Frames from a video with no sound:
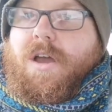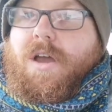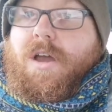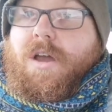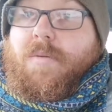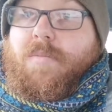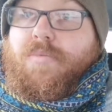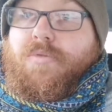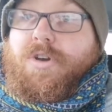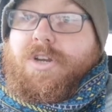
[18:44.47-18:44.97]

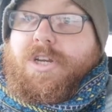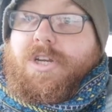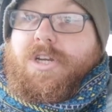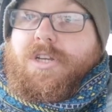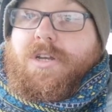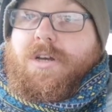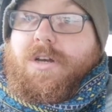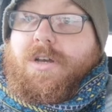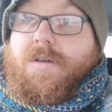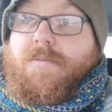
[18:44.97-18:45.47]
British
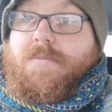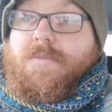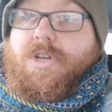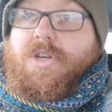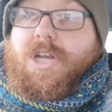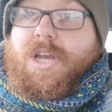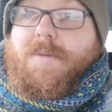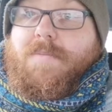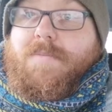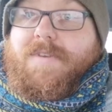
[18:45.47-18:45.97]
time,
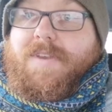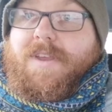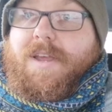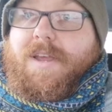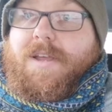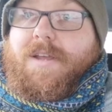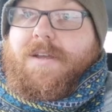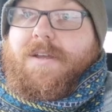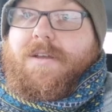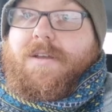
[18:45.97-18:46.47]

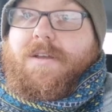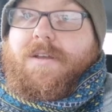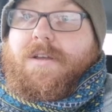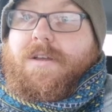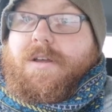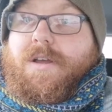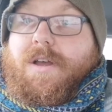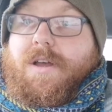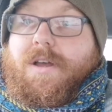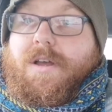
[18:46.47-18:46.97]
GMT.
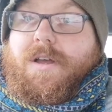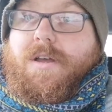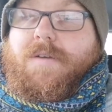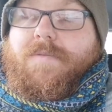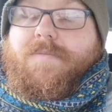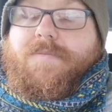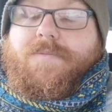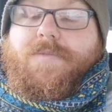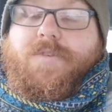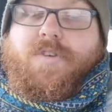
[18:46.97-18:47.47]

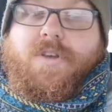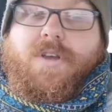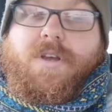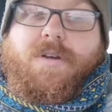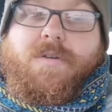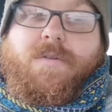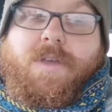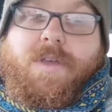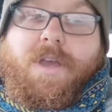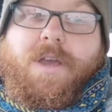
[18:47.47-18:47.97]

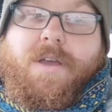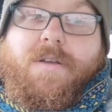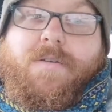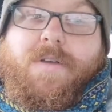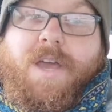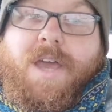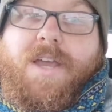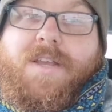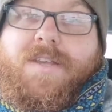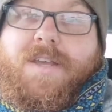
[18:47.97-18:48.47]
So yeah,
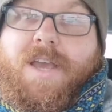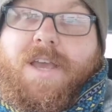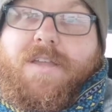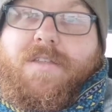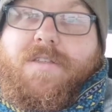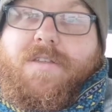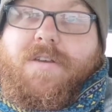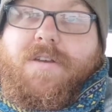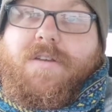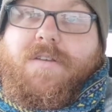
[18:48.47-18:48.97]
8 to
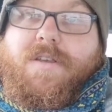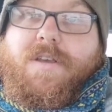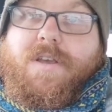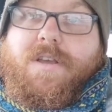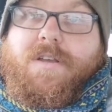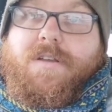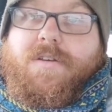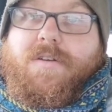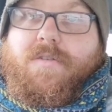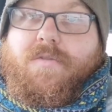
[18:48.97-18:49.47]
8:30
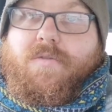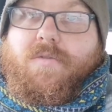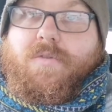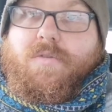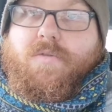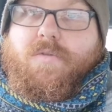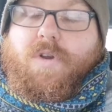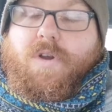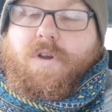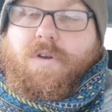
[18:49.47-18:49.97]

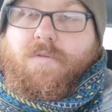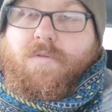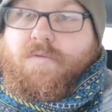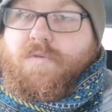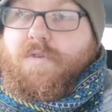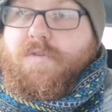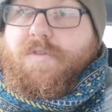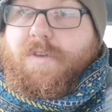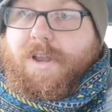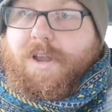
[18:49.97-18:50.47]

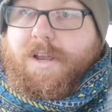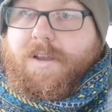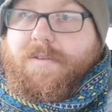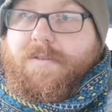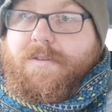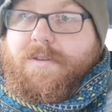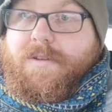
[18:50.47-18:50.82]
roughly.